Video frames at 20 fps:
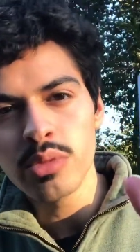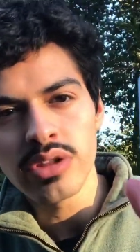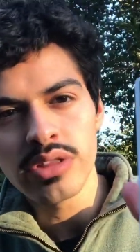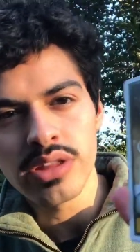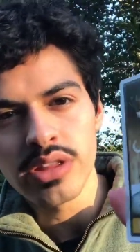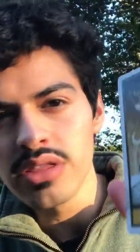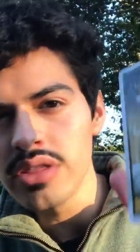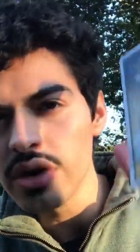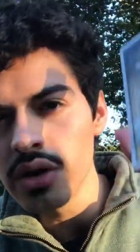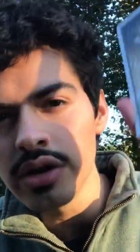
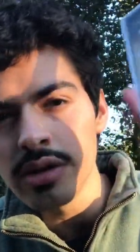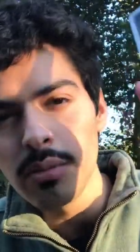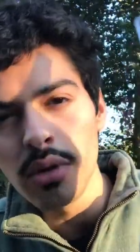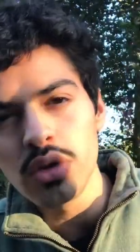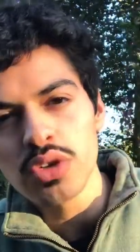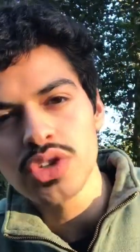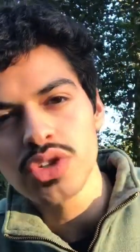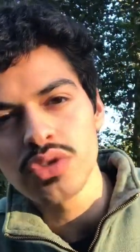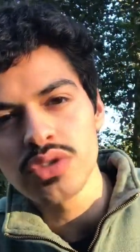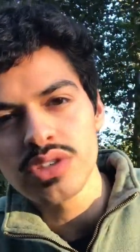within their
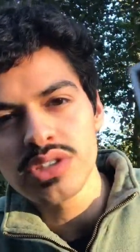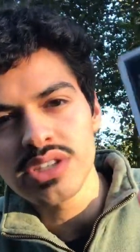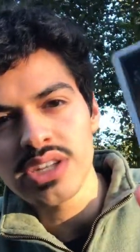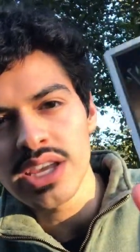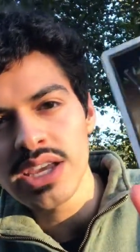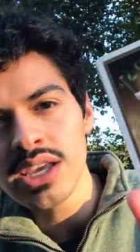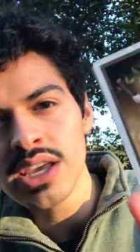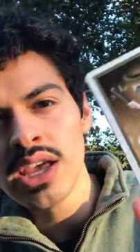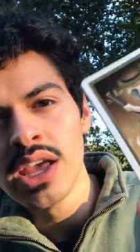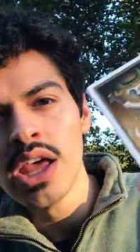emotional
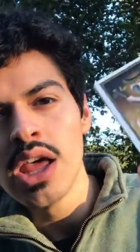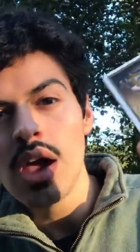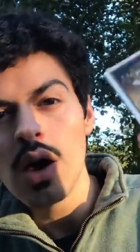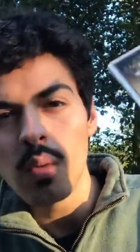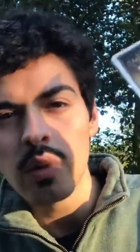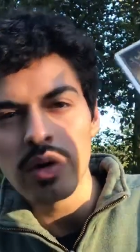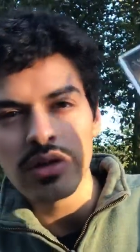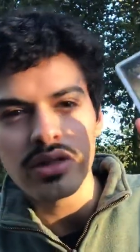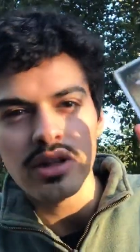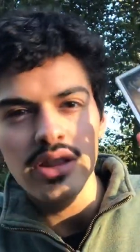state,
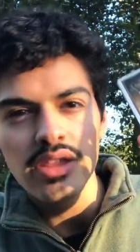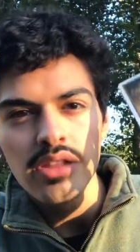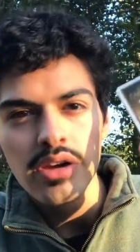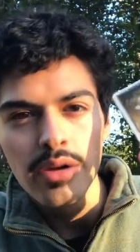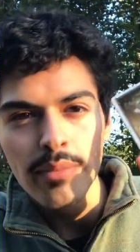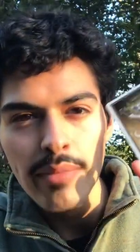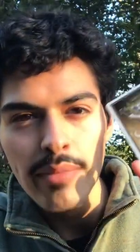within their